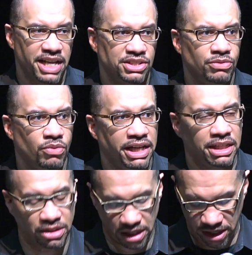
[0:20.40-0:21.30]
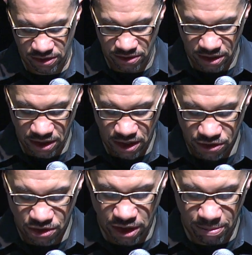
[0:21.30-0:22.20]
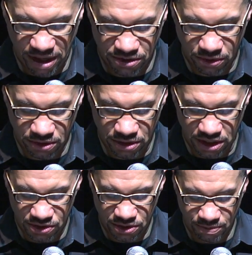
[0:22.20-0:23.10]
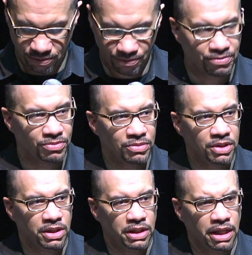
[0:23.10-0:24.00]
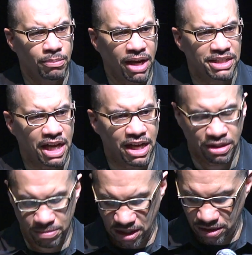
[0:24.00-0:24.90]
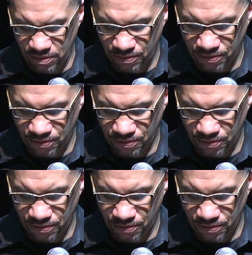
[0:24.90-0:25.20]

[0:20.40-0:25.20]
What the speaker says: task of writing a letter to their mental illness. In my document,